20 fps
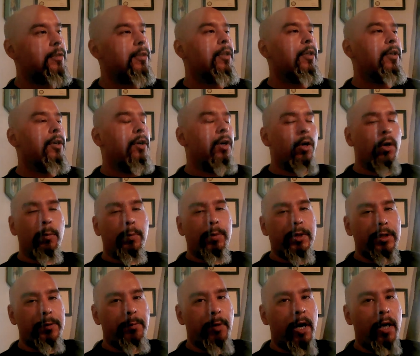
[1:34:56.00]
as
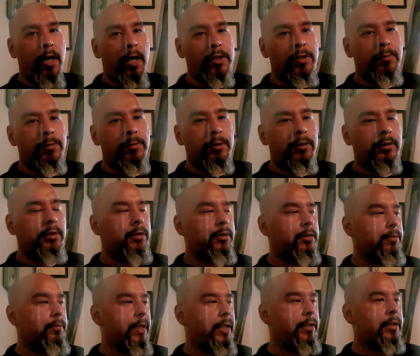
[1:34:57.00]
open as possible
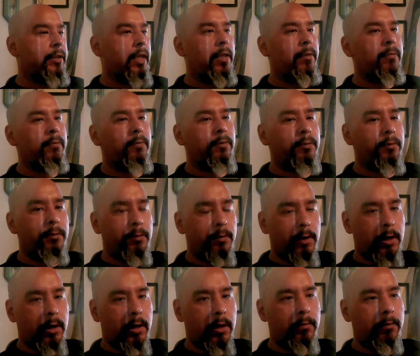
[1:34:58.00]
to make time
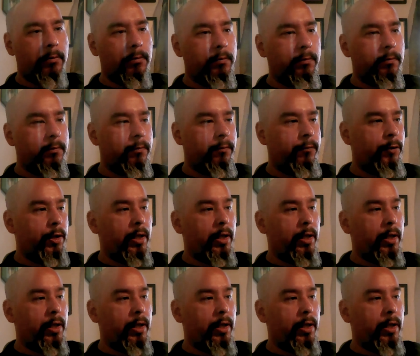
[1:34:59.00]
um,